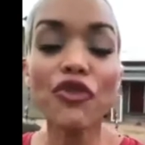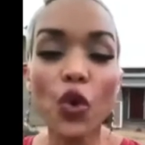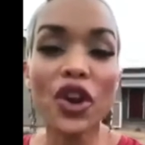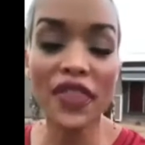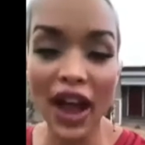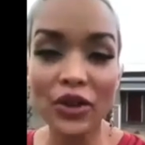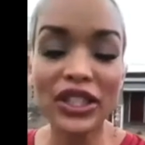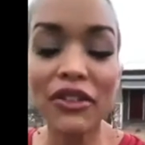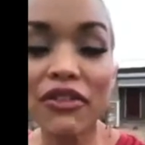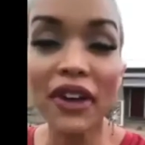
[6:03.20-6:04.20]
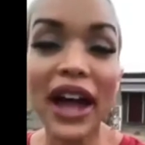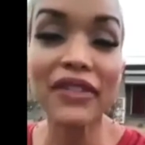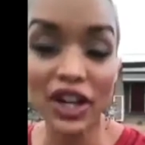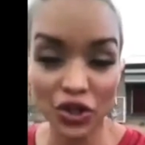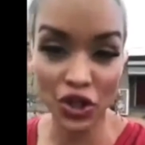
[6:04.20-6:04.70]

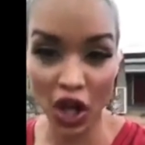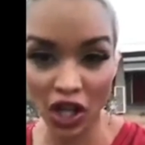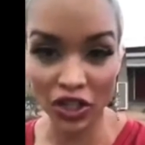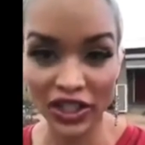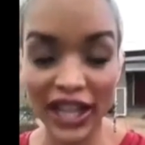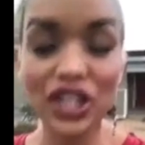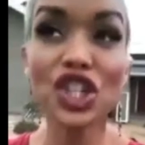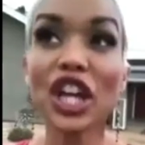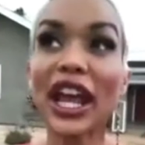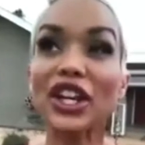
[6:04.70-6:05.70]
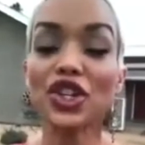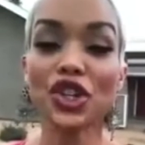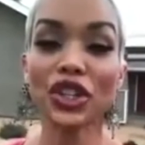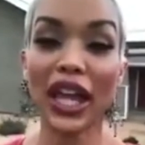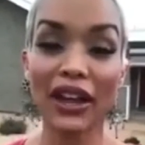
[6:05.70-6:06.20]
$4,500 has changed
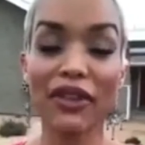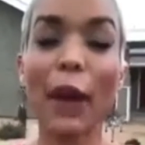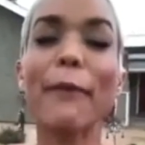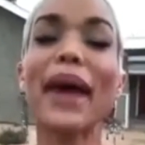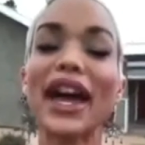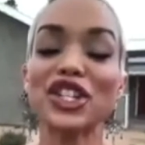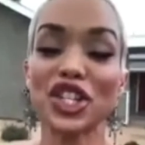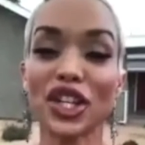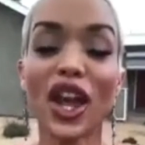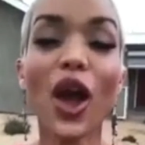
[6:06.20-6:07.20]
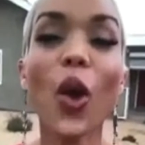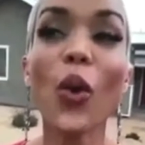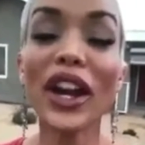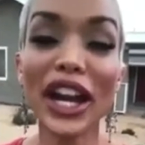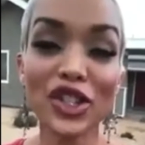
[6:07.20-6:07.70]
her life. Imagine
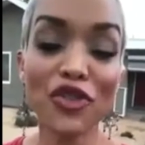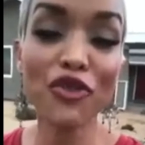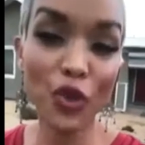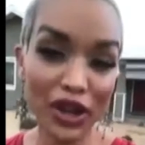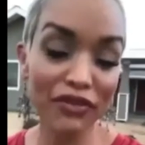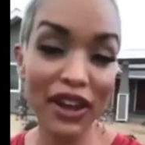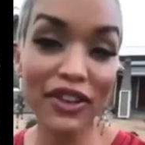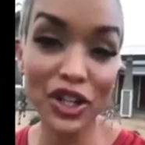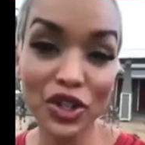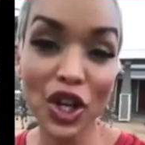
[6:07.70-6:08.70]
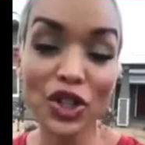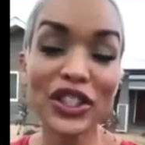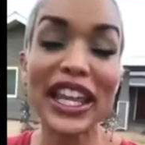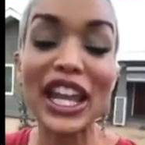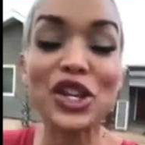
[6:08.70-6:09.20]
what an extra
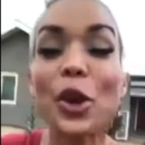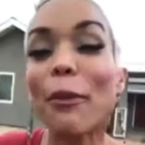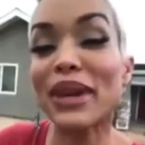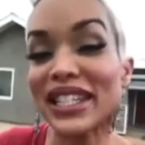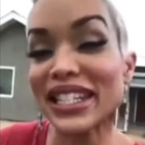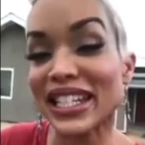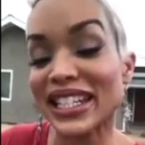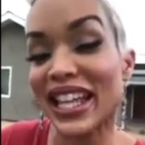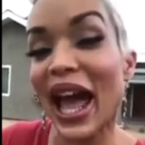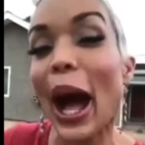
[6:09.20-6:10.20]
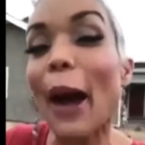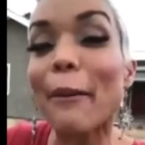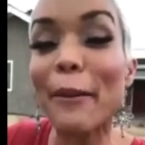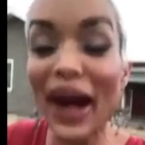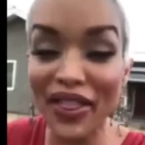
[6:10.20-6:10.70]
$4,500 in your business a
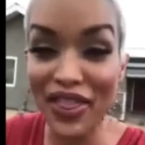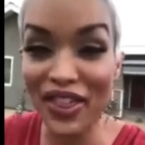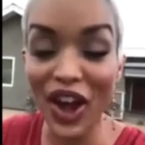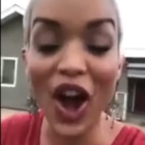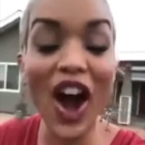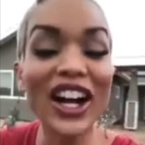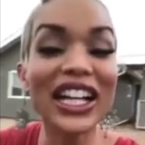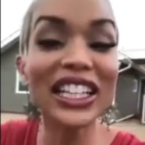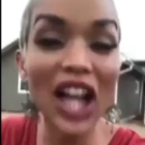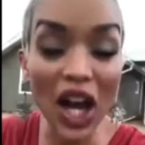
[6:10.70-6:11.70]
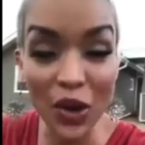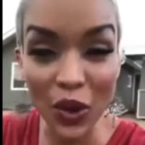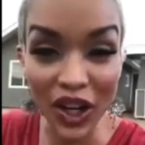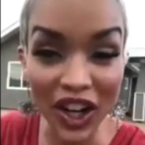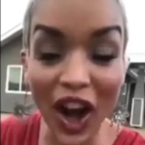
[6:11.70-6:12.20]
month on
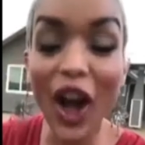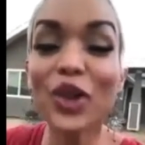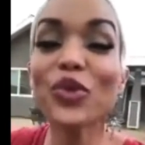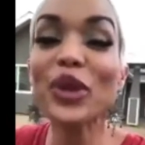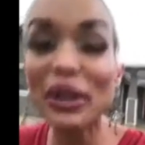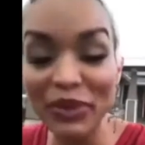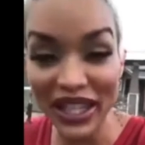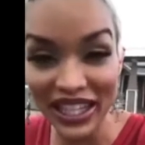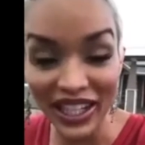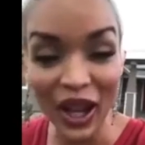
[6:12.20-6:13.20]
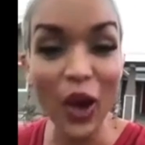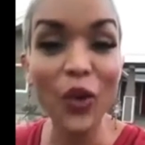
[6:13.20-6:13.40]
clockwork, on repeat